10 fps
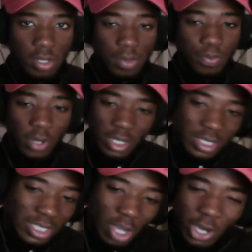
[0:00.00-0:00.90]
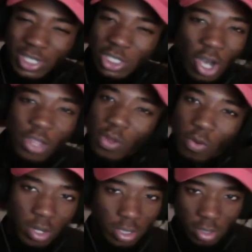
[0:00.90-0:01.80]
But you see all these other
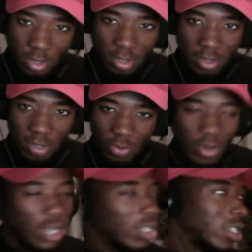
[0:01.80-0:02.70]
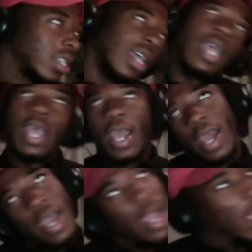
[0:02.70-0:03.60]
ones who are just here
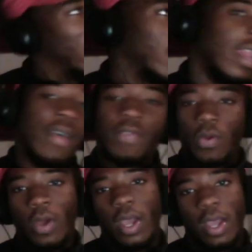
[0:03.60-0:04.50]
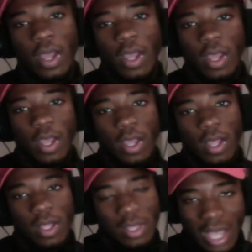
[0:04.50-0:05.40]
and everywhere.
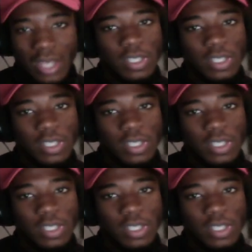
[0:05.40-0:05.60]
That's the